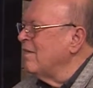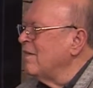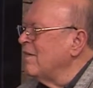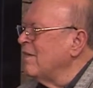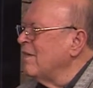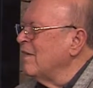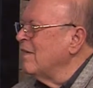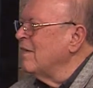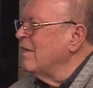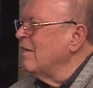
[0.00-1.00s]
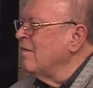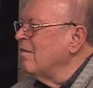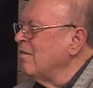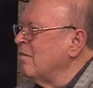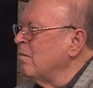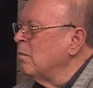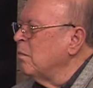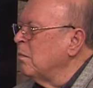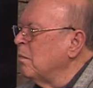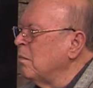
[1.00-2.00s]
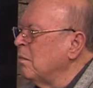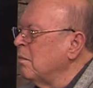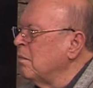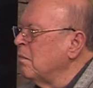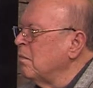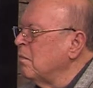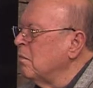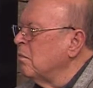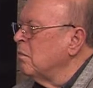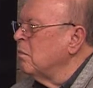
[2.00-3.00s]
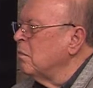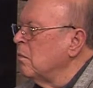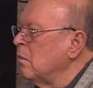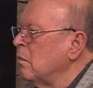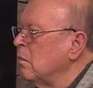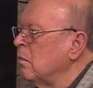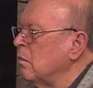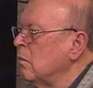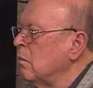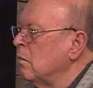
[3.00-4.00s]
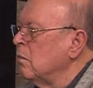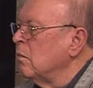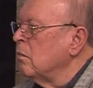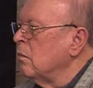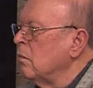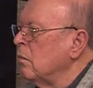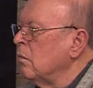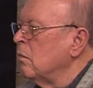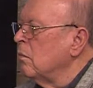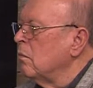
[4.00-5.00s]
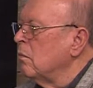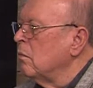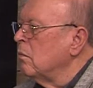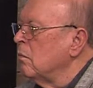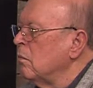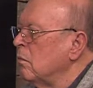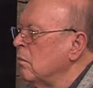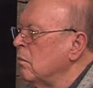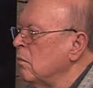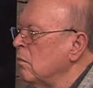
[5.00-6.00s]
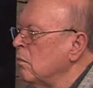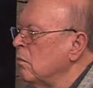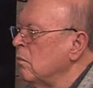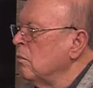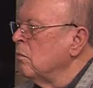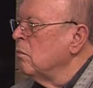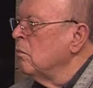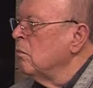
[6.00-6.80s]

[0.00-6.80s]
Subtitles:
This person isn't speaking.